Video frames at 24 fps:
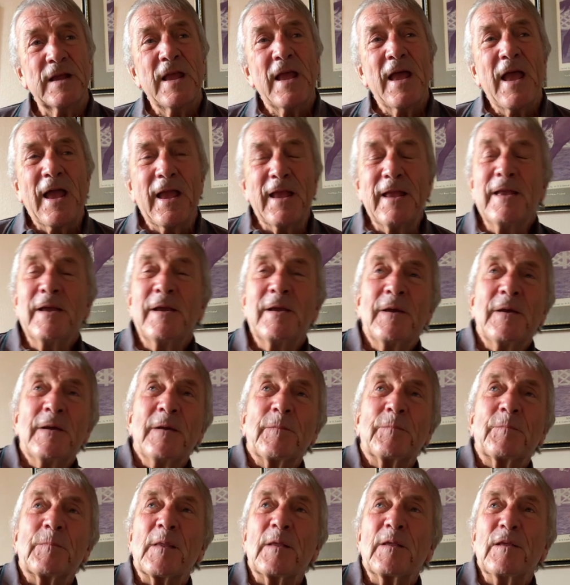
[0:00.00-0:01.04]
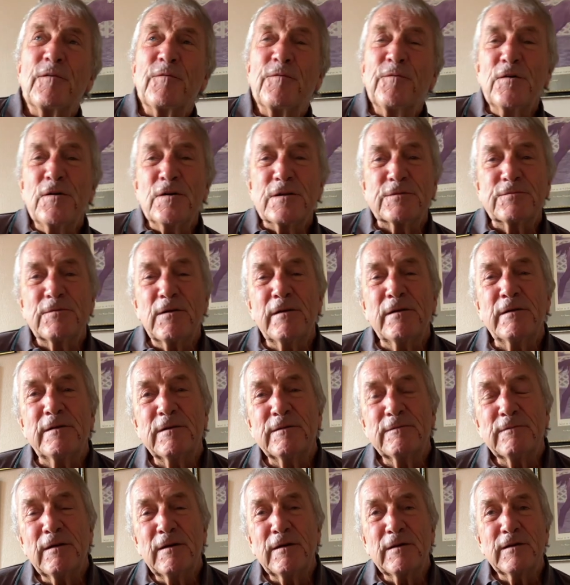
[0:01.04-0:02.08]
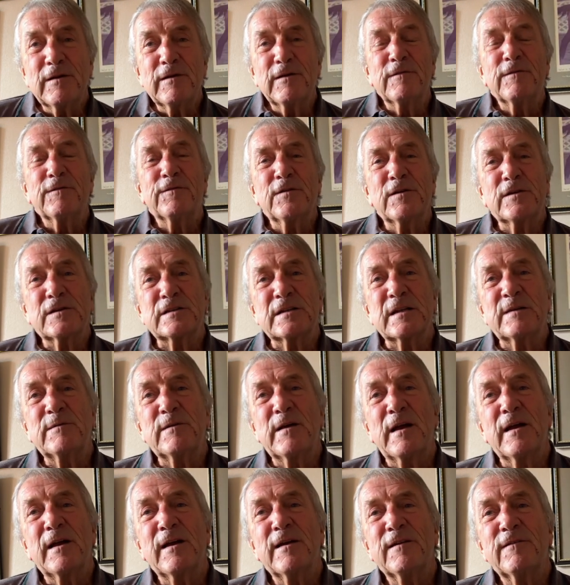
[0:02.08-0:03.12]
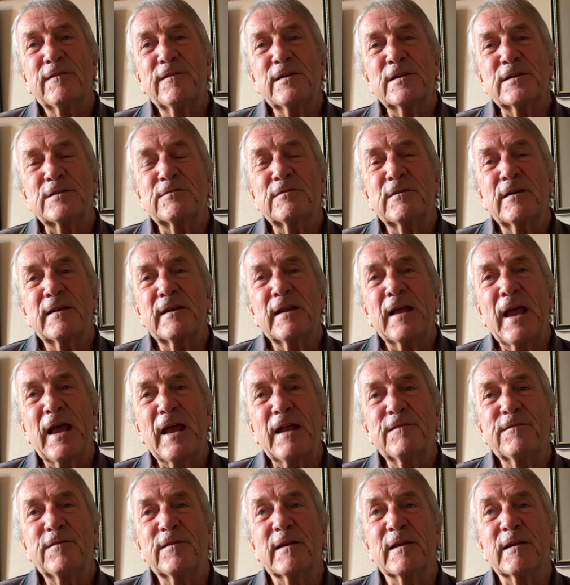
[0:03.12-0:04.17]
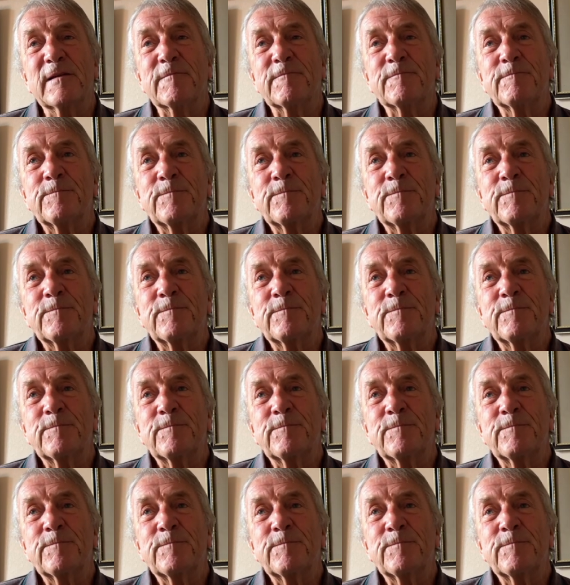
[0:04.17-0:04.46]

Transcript: He the first road, road, first time I, first ride I had for him.